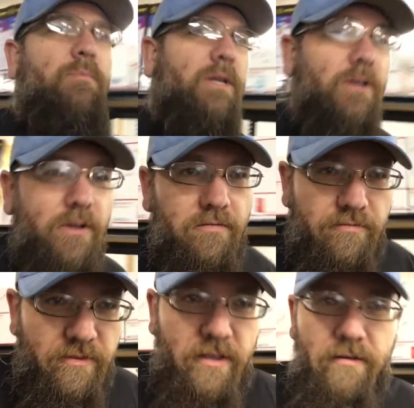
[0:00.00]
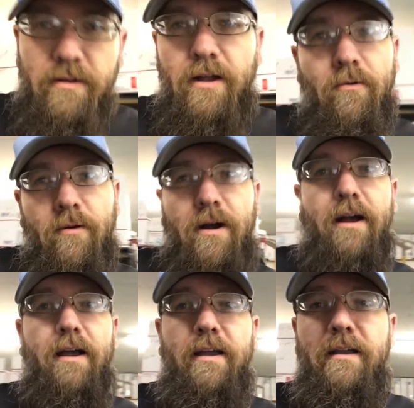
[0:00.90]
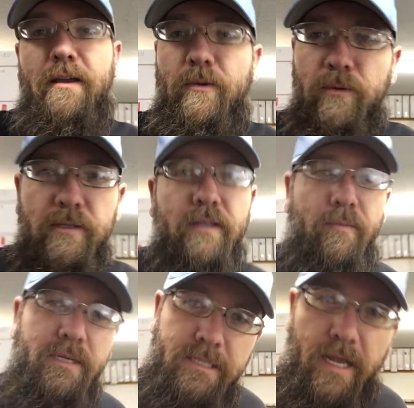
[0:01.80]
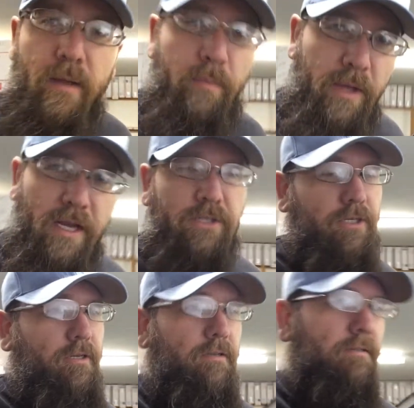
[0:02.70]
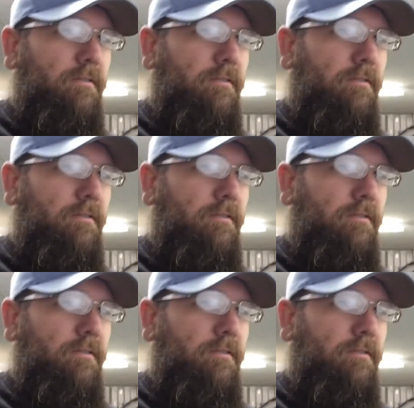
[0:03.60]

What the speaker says: but I couldn't figure out why it wouldn't let me take a picture.